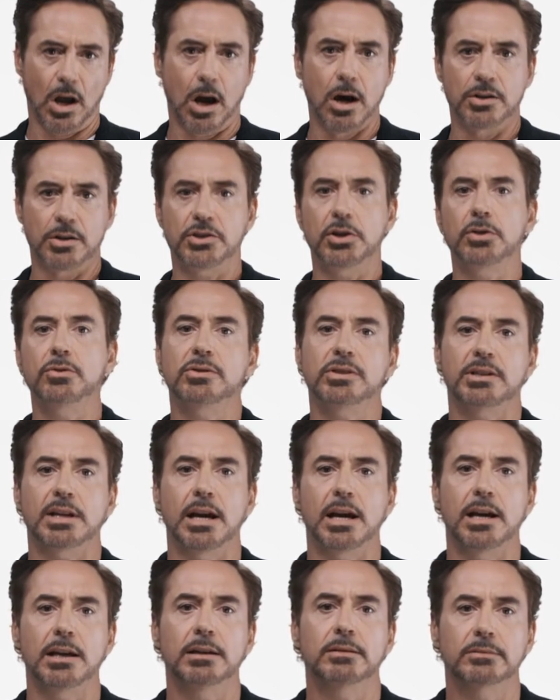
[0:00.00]
On
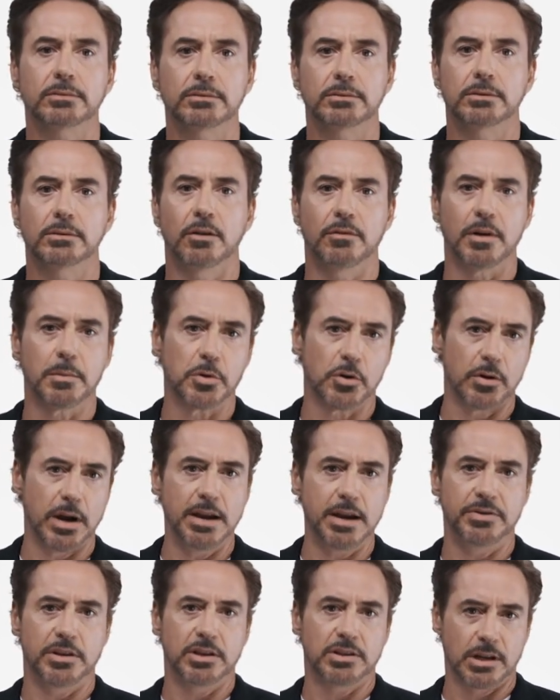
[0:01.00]
Tuesday, November
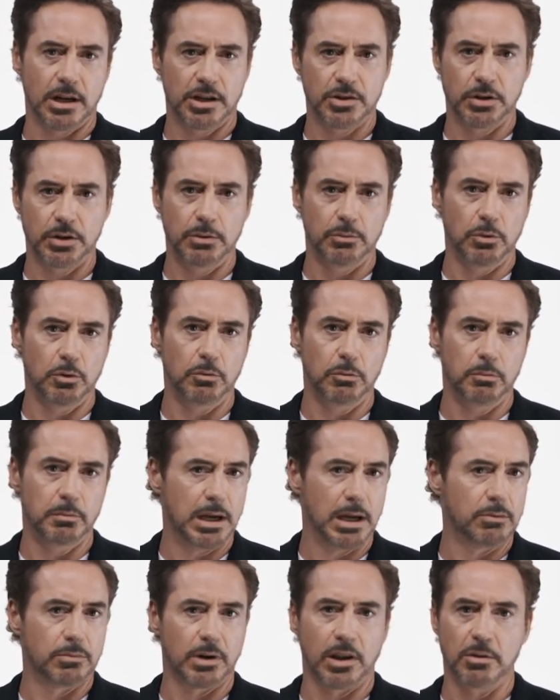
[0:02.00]
8th, this country will
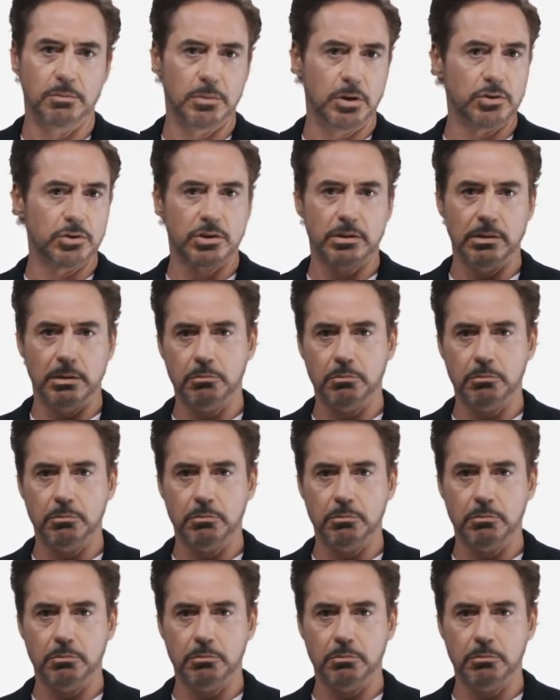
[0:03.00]
make one of the most